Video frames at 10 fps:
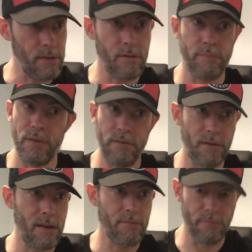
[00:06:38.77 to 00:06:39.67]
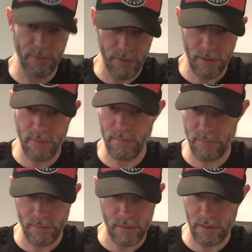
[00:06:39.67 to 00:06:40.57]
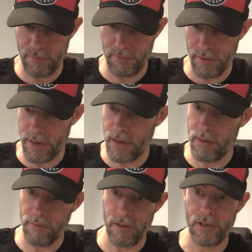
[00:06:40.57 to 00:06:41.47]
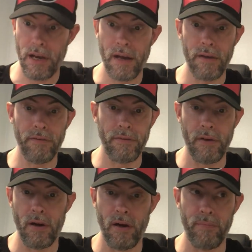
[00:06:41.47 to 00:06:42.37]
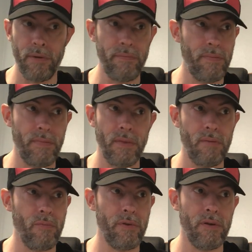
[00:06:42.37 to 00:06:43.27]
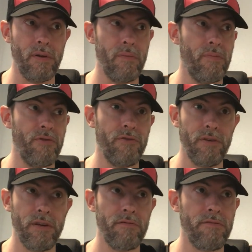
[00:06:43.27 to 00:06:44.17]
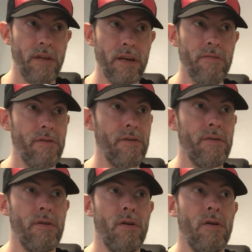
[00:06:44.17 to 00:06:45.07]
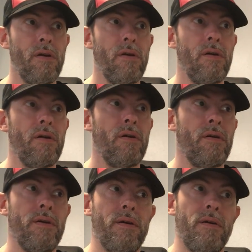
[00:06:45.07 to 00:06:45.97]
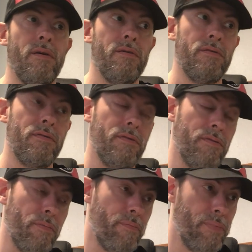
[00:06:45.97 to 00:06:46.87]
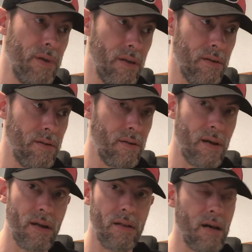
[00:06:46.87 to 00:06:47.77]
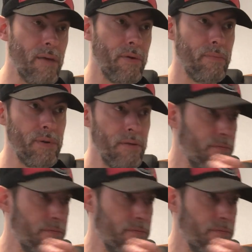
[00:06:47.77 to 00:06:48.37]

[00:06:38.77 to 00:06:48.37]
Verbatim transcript: The b size, really gets free, free jazz, uh, but with a Brazilian flavor. There's a bit not a lot, but a bit of